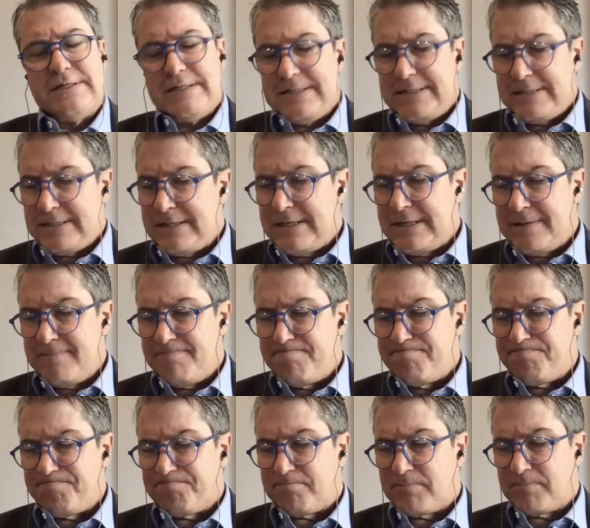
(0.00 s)

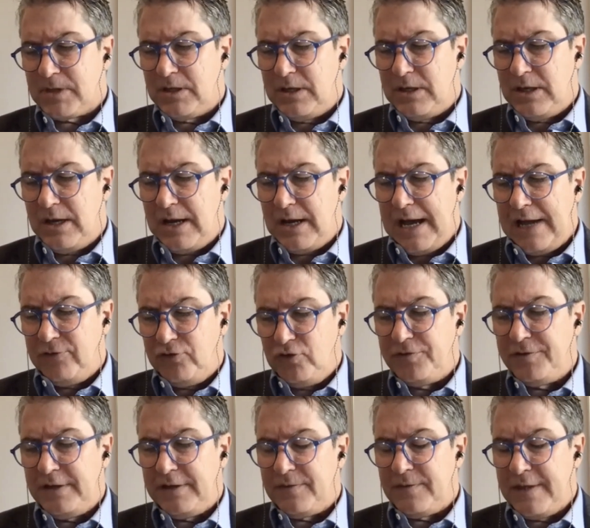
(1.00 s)
I do
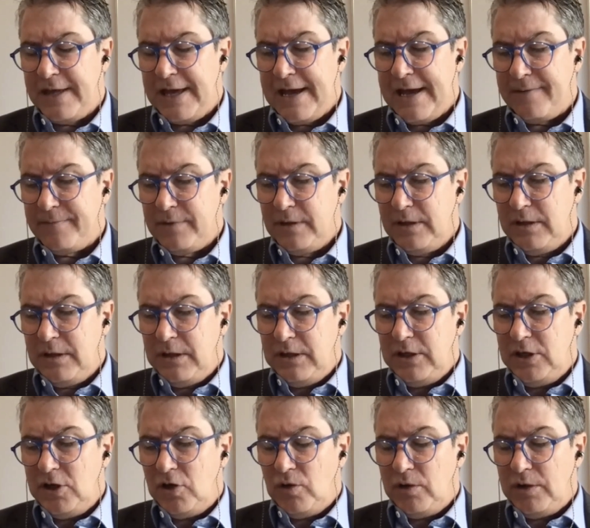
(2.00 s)
think that,
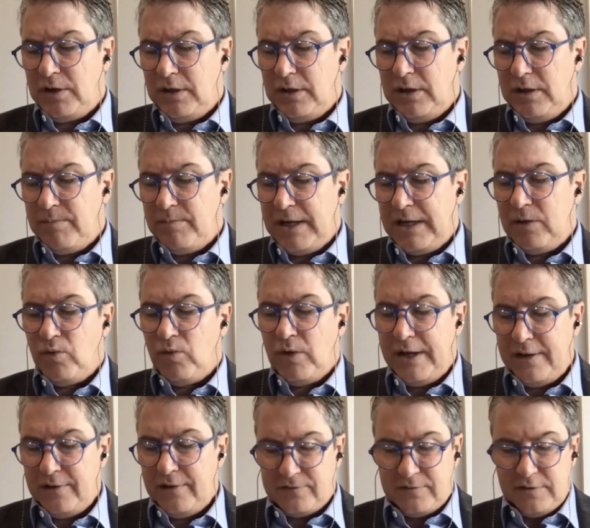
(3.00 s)
in many
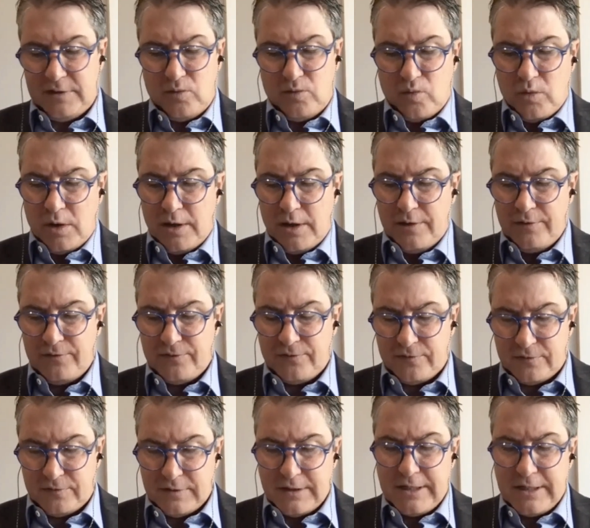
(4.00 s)
ways it
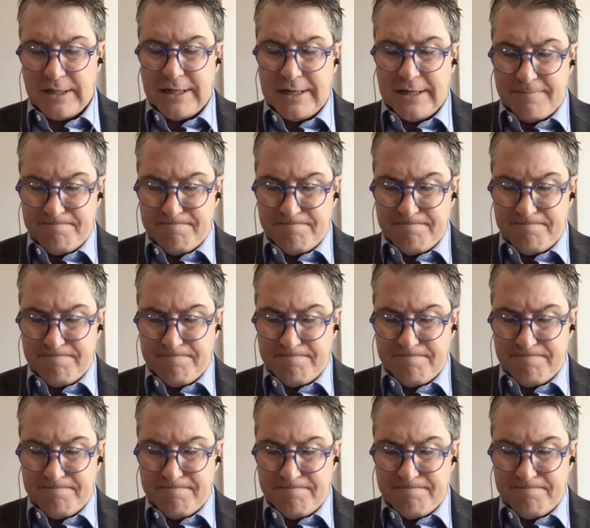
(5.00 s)
was, I